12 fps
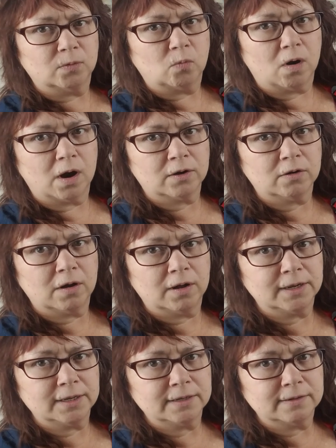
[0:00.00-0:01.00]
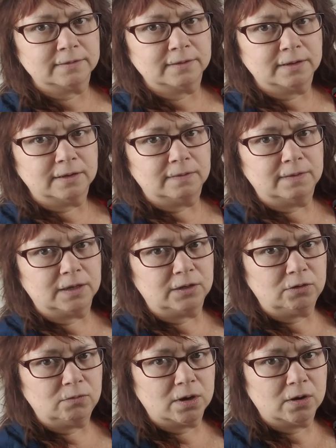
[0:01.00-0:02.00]
water on it, then
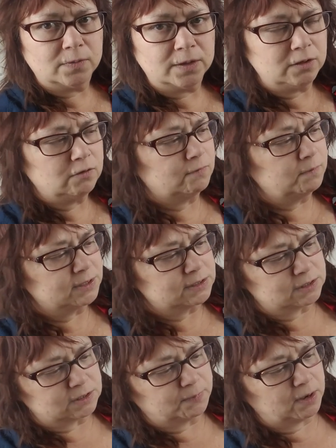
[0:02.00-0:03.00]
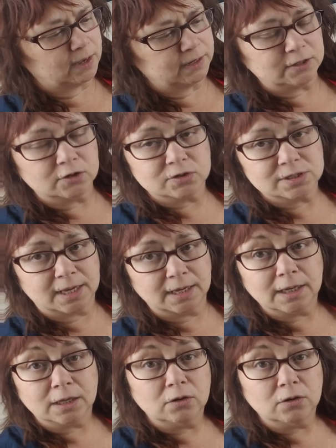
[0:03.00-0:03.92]
you know that you've missed a spot in your sanding.